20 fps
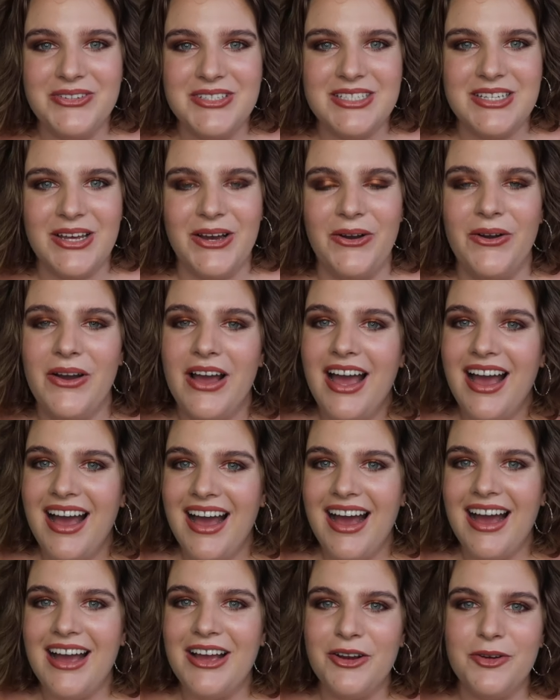So
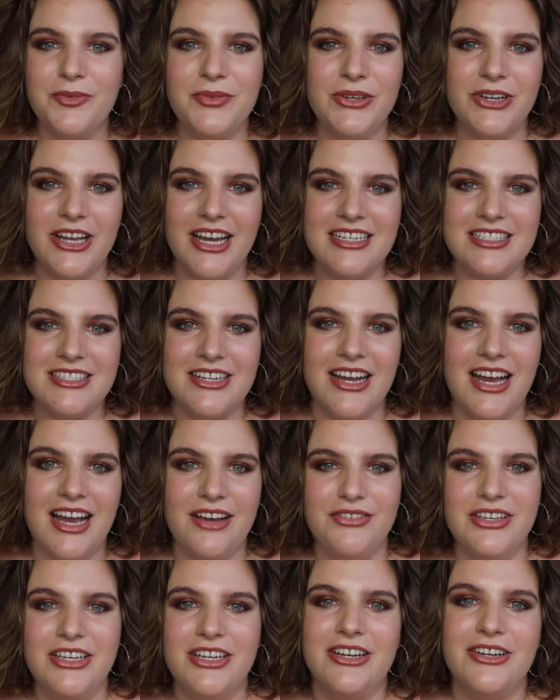I hope you guys are
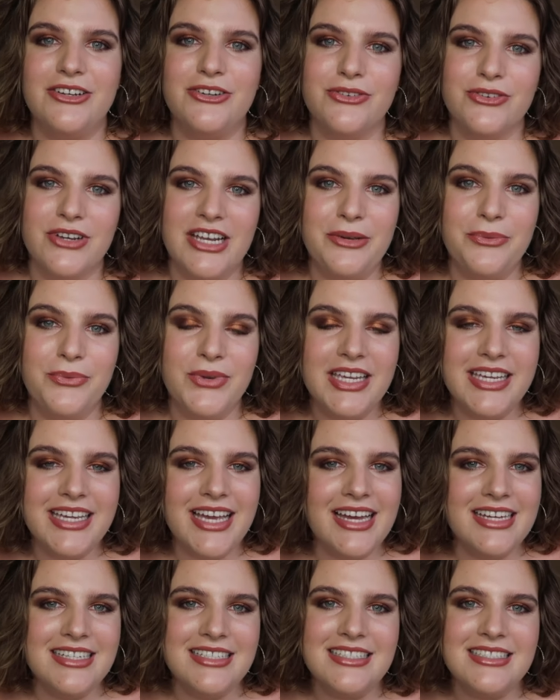having a great
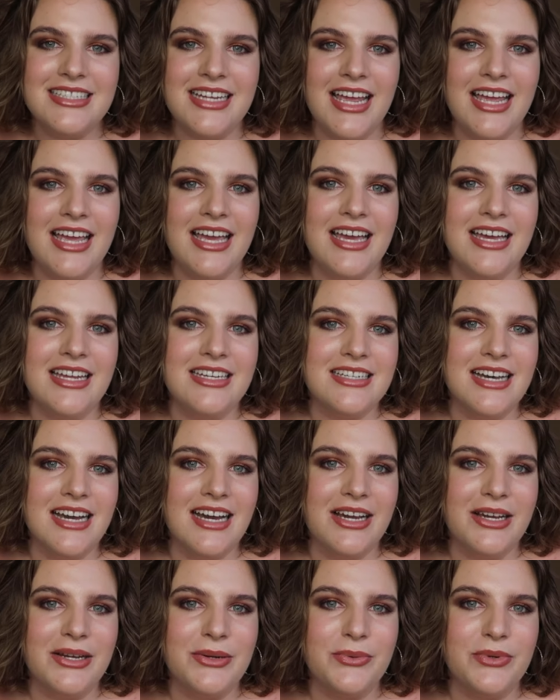weekend, and
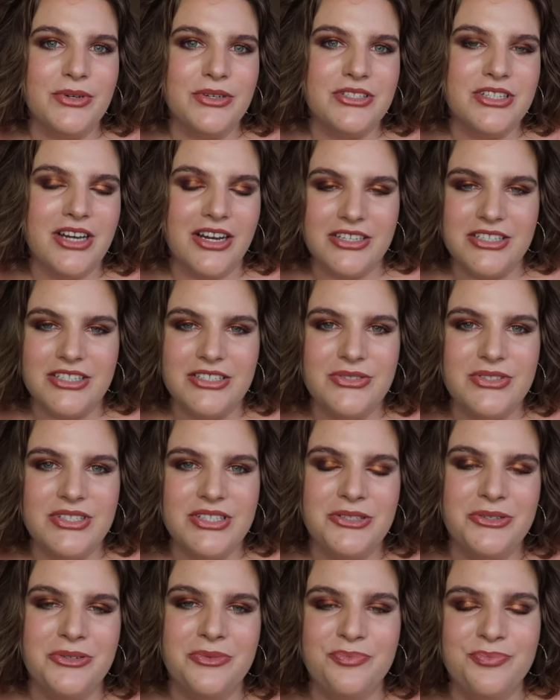I will talk to you
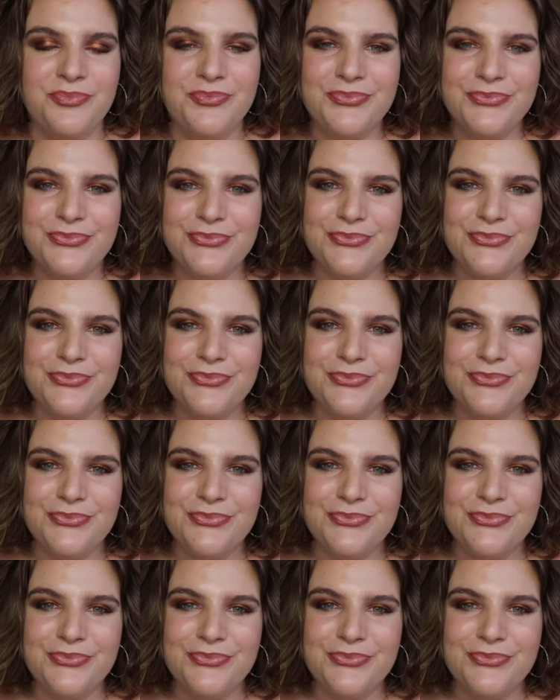soon.